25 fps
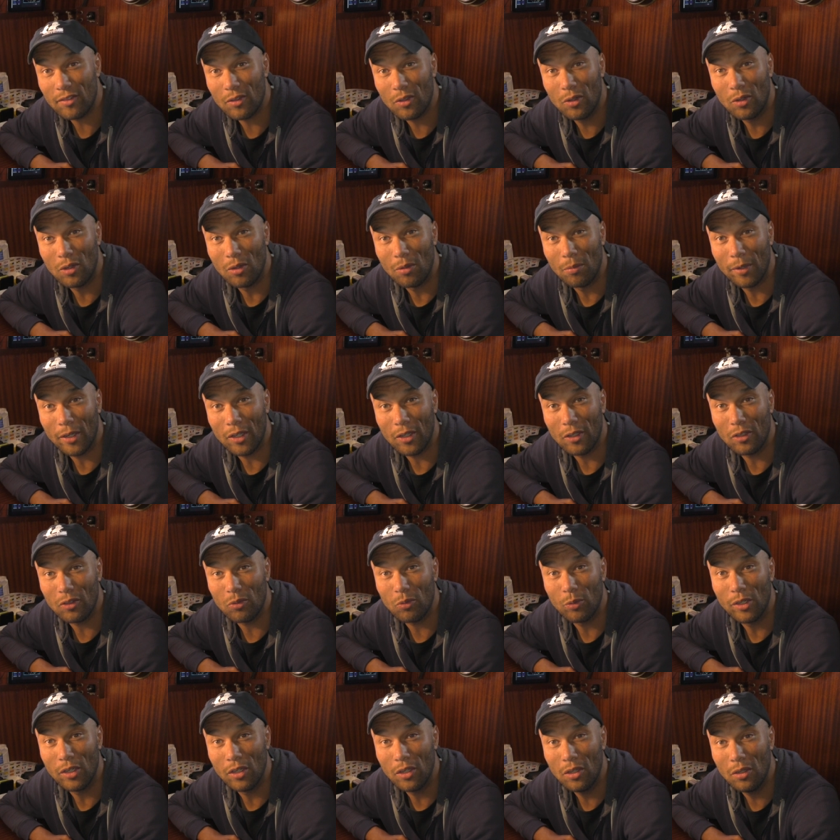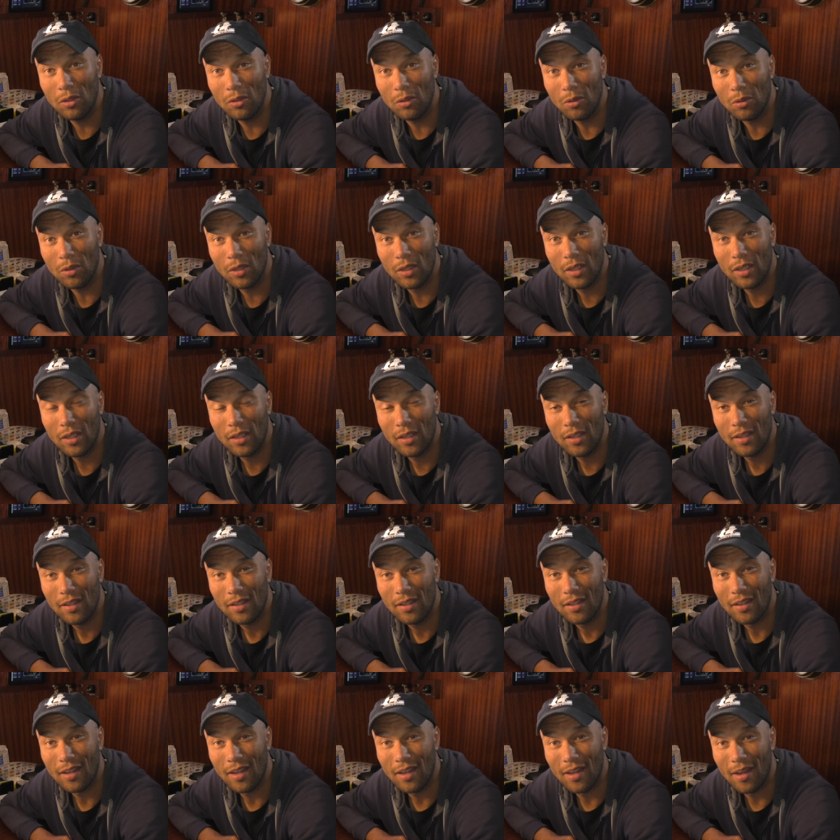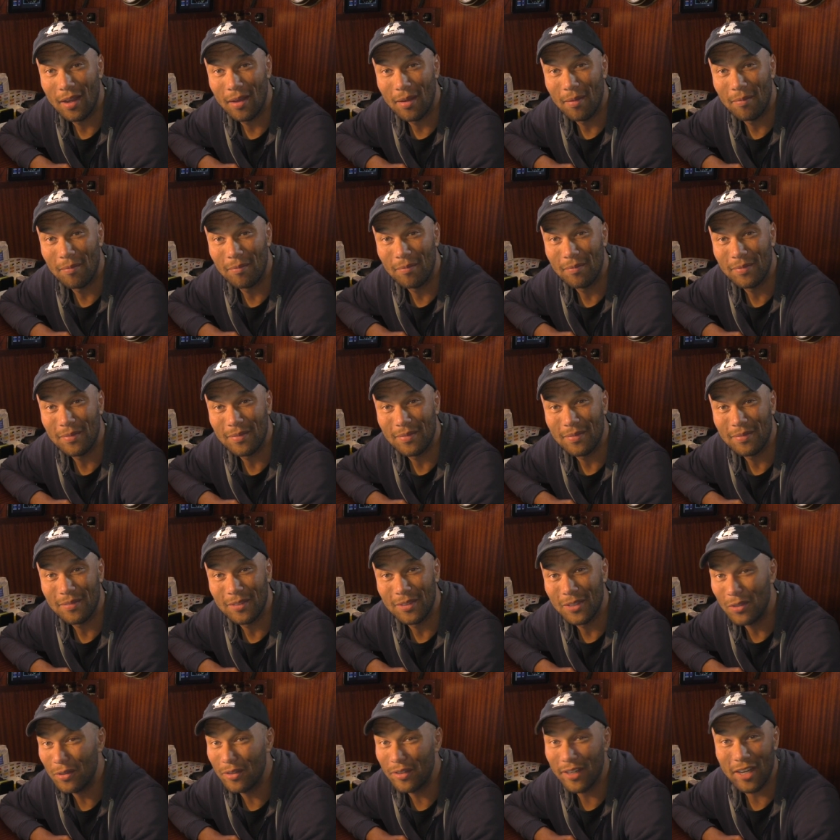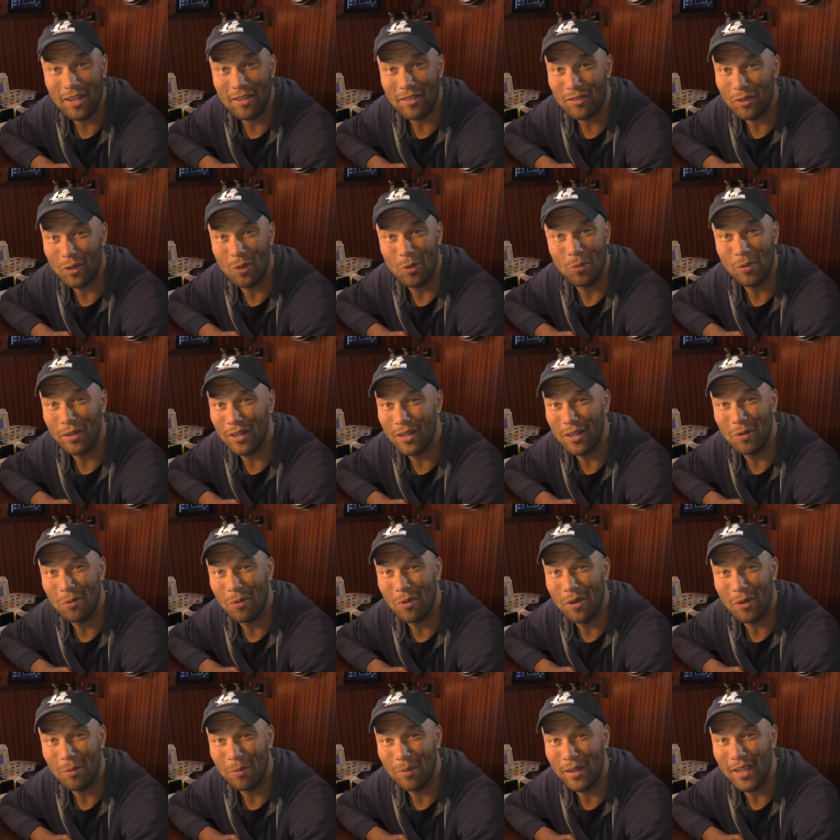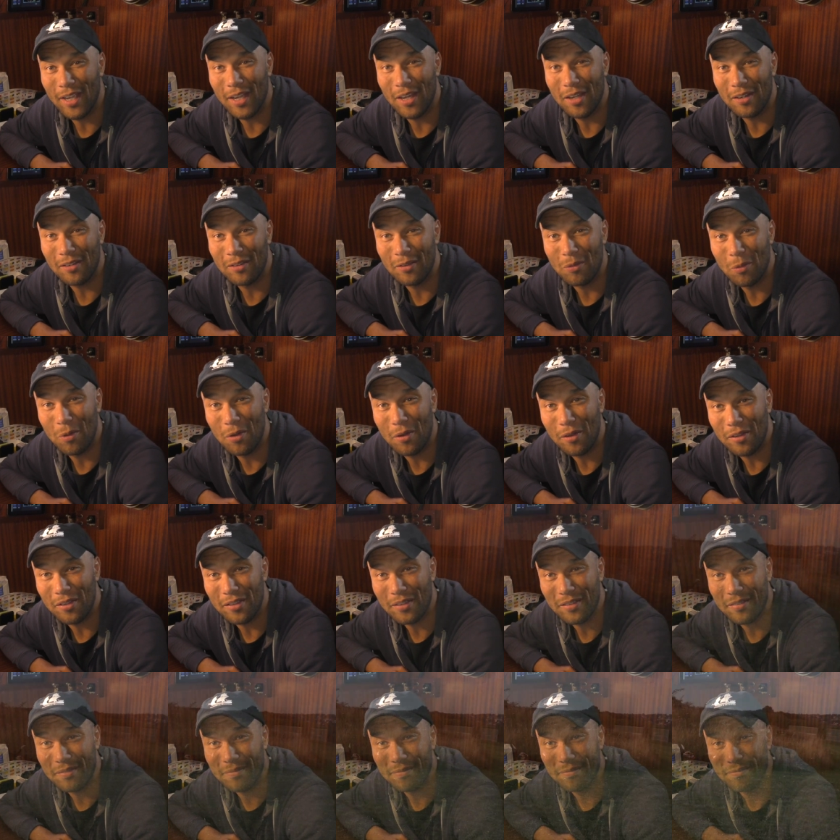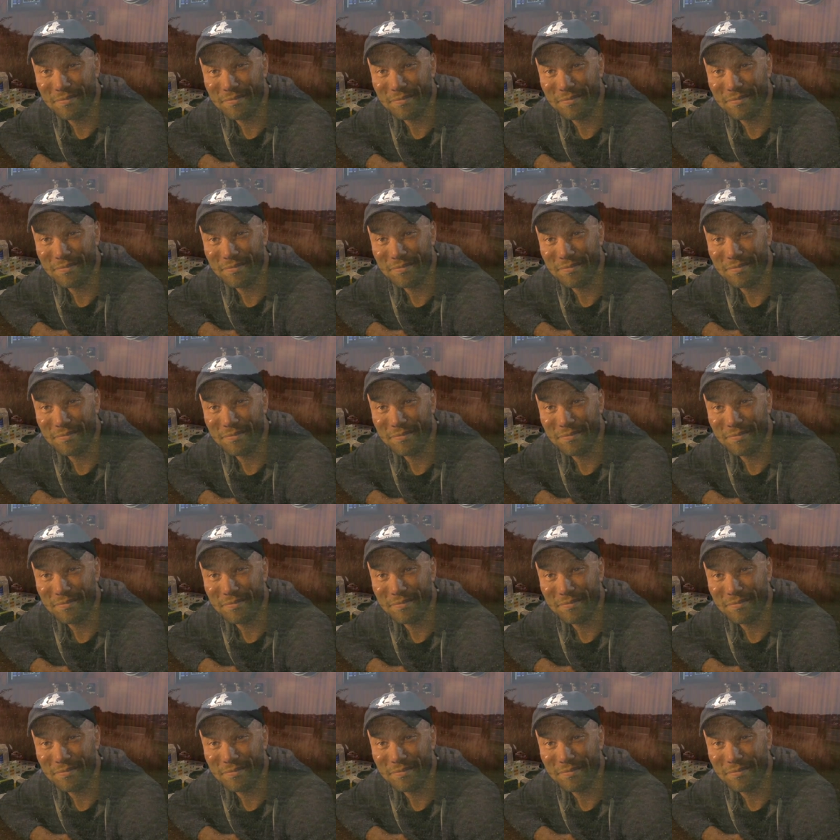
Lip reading: storm because we knew during that storm we didn't want to be out on the water.